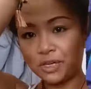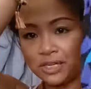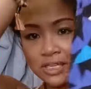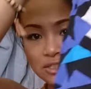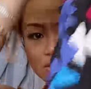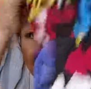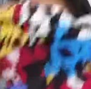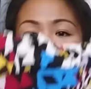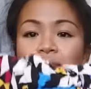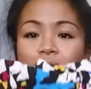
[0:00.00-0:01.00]
pretty
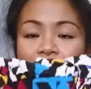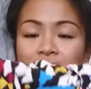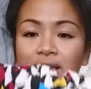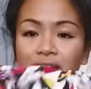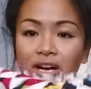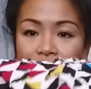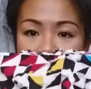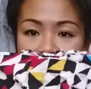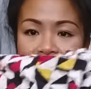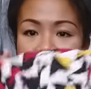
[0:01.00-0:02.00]
dress right here,
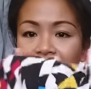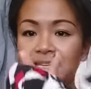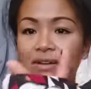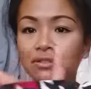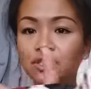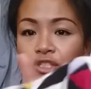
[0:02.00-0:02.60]
and it has a